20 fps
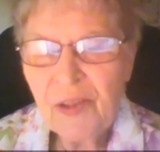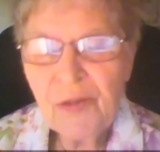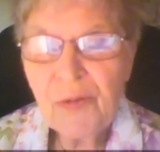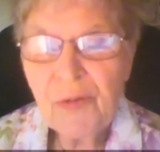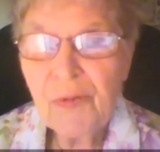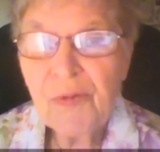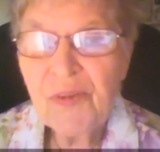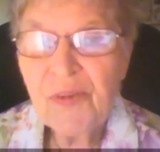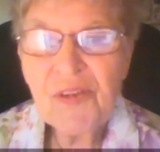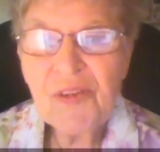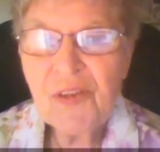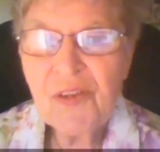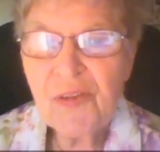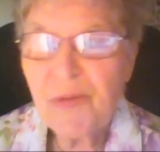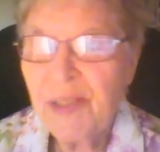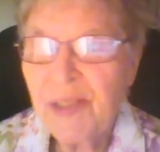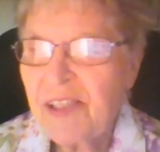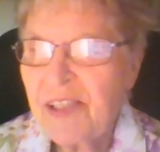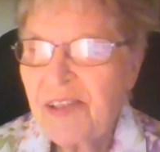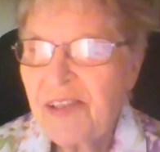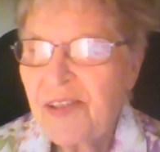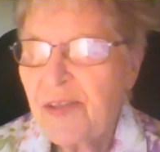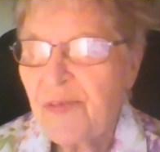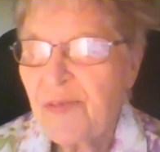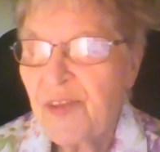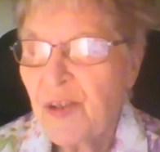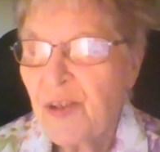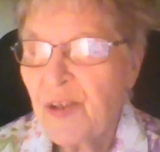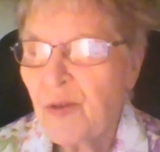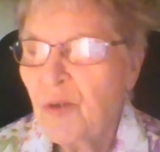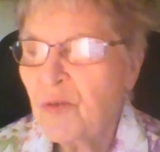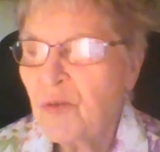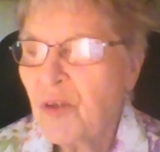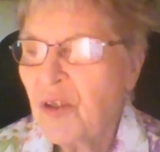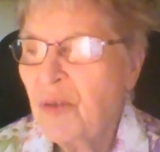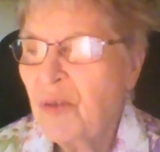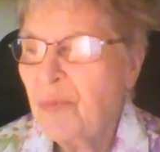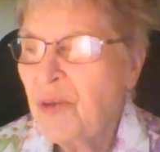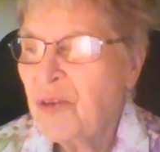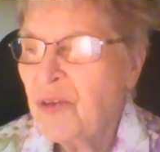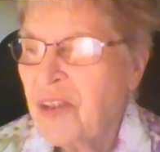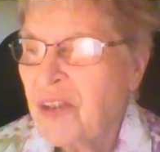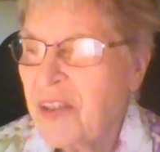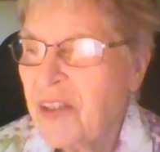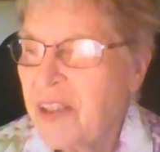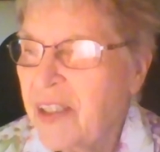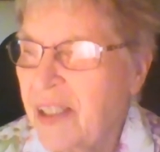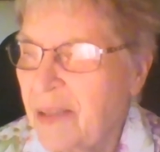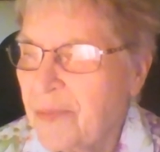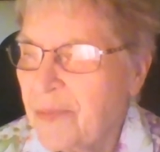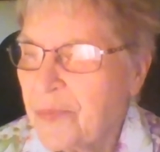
through the streets of their own community